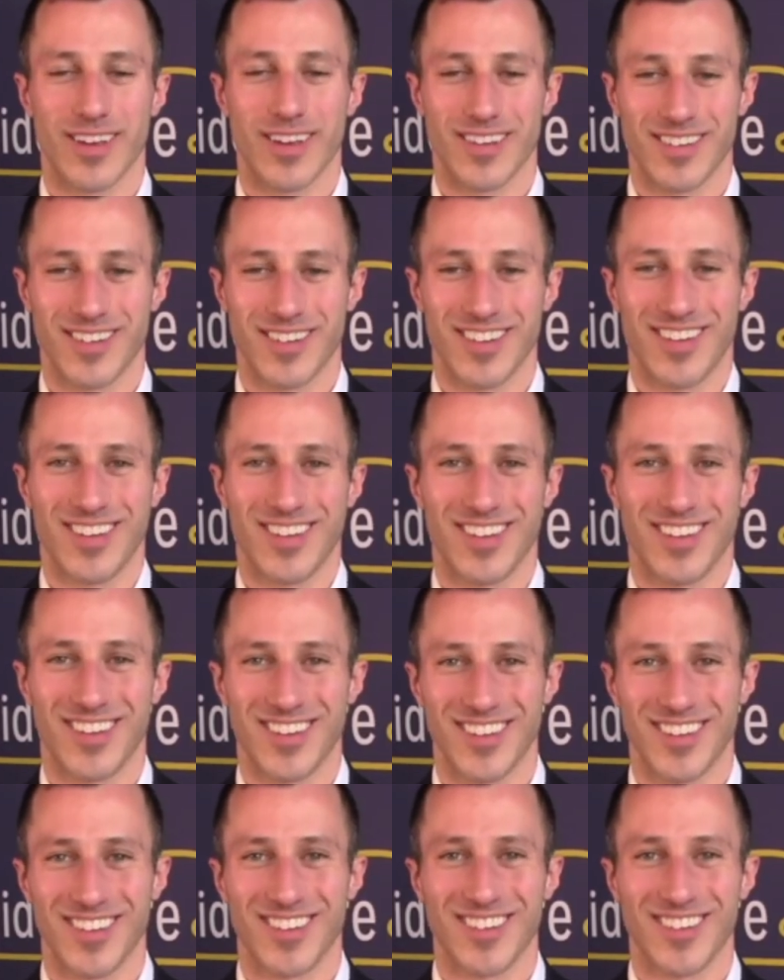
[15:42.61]

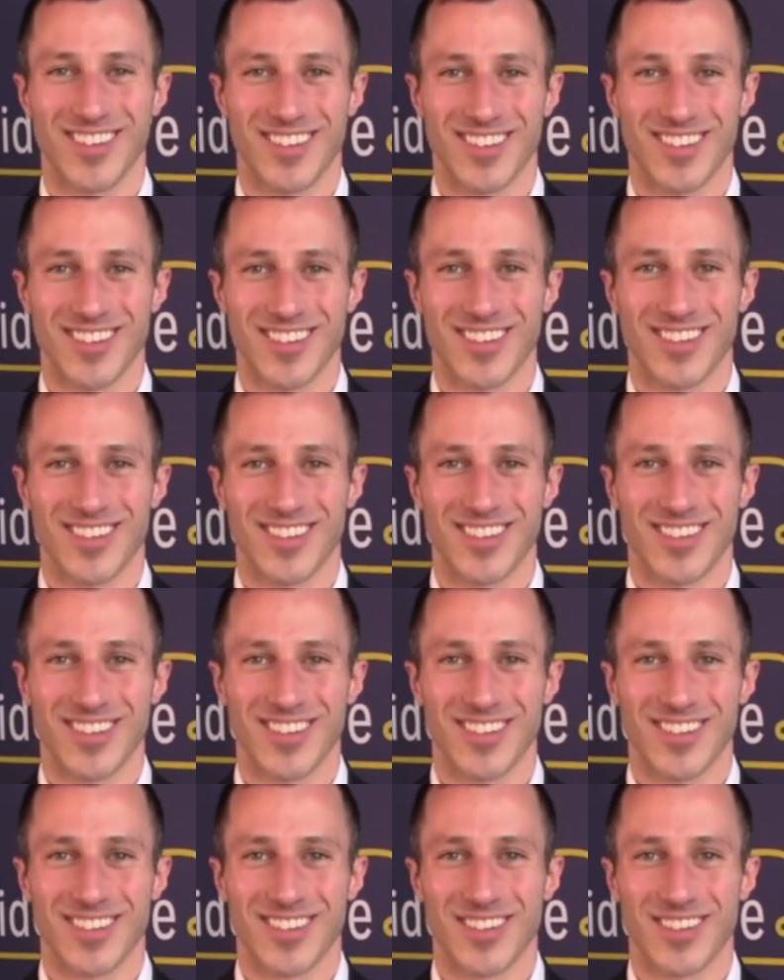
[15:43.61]

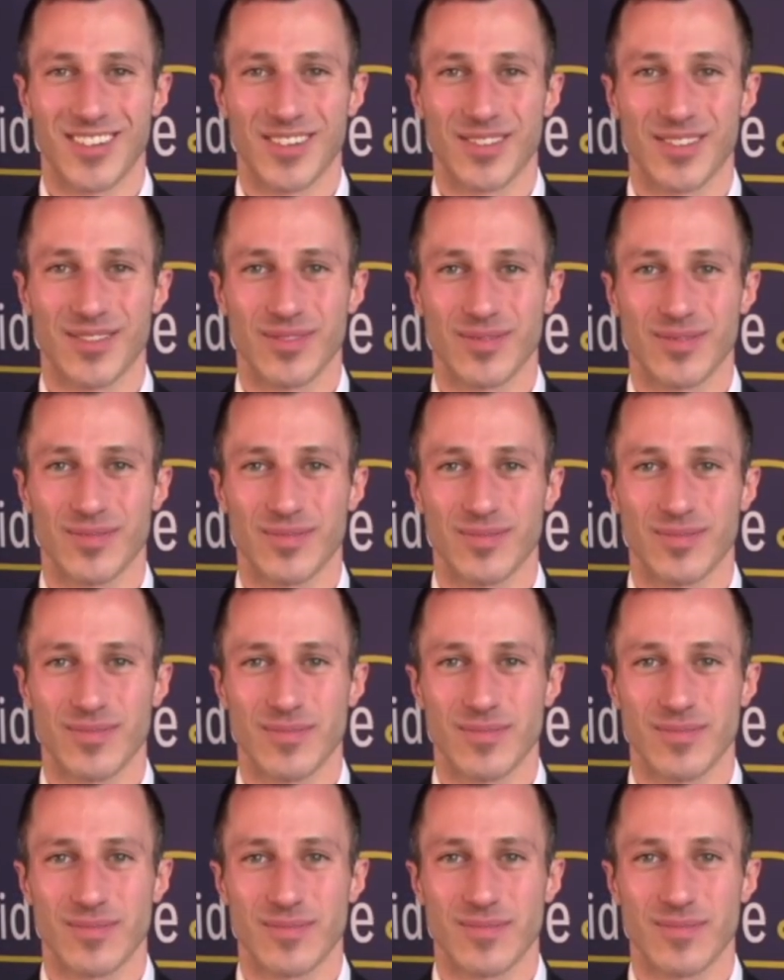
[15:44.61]

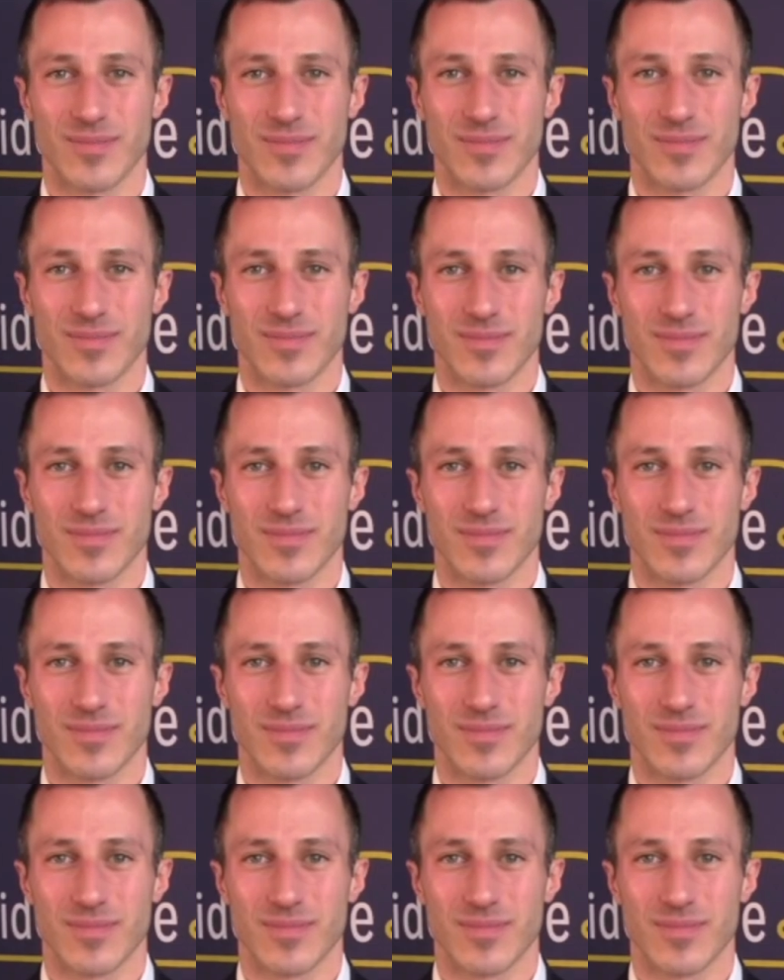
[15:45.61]
(silent)